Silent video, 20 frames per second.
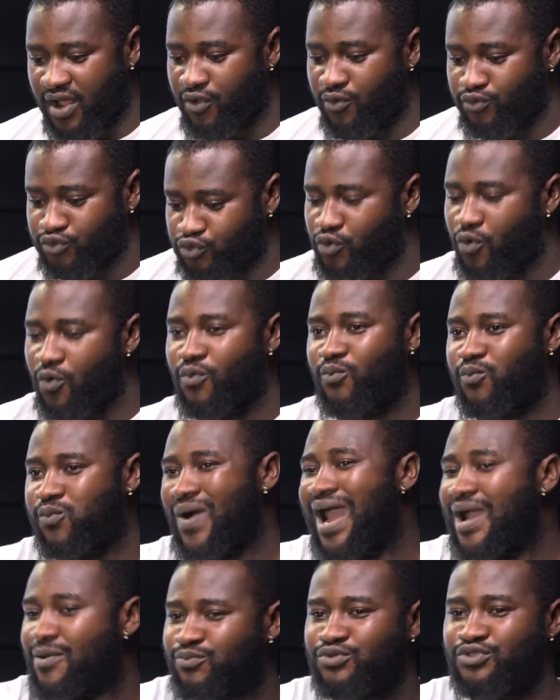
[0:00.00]
So
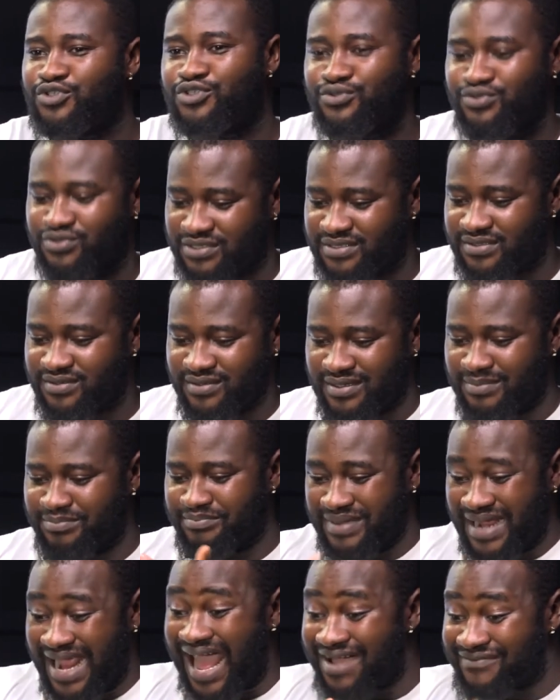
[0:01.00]
why would you
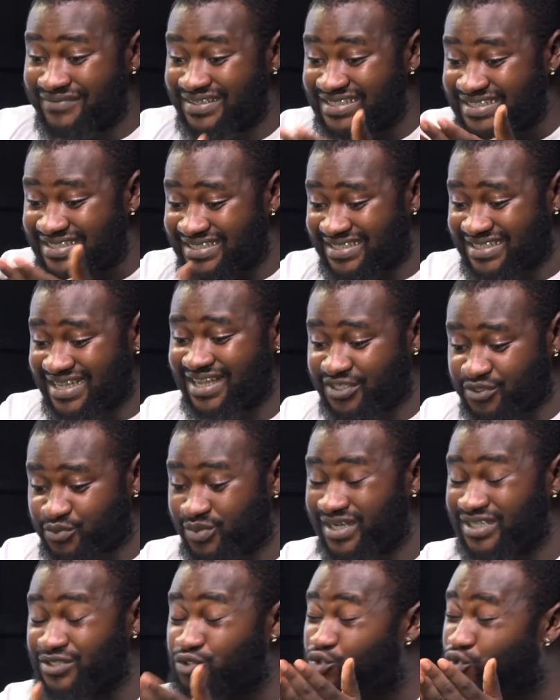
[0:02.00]
be having sex with
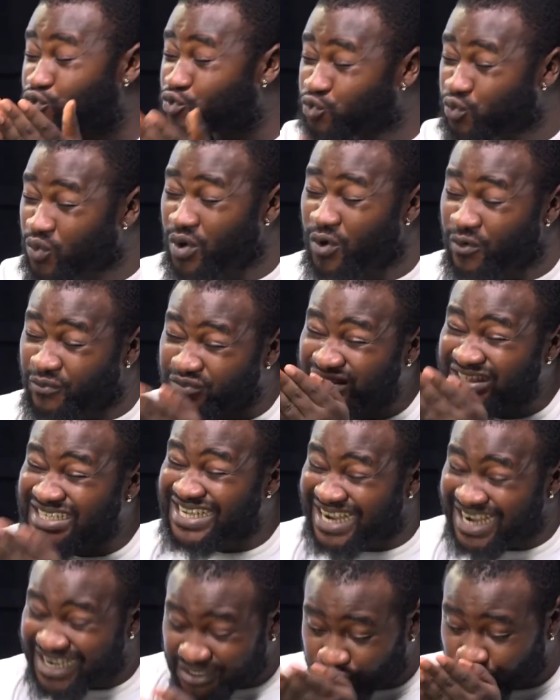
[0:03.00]
a 12
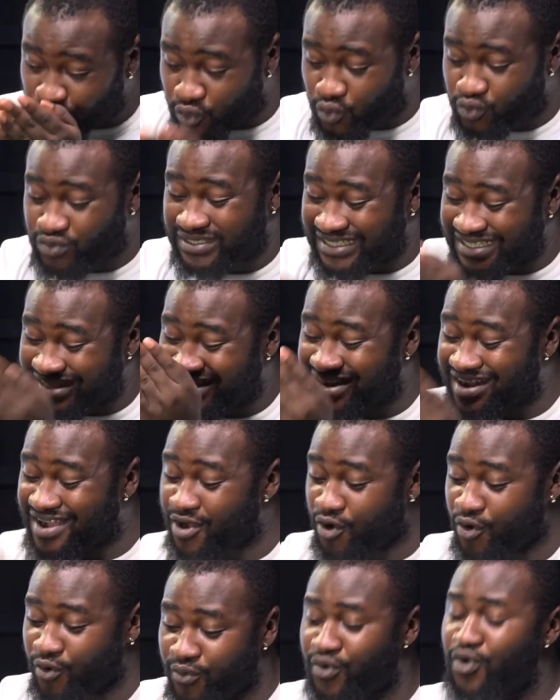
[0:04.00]
years old
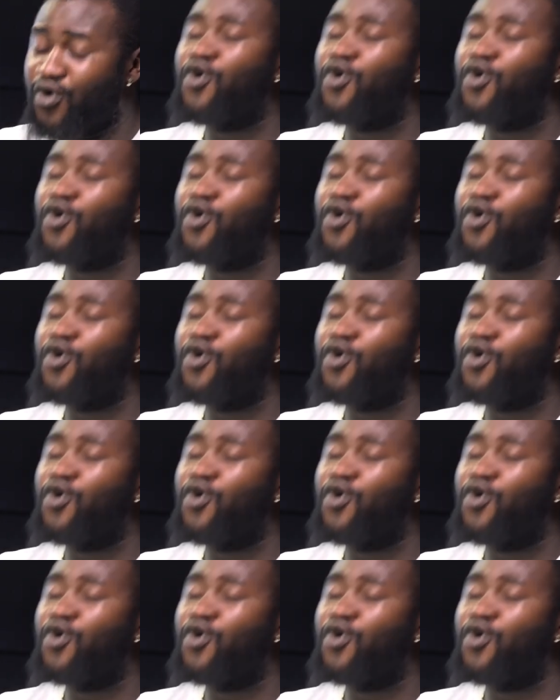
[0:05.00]
girl?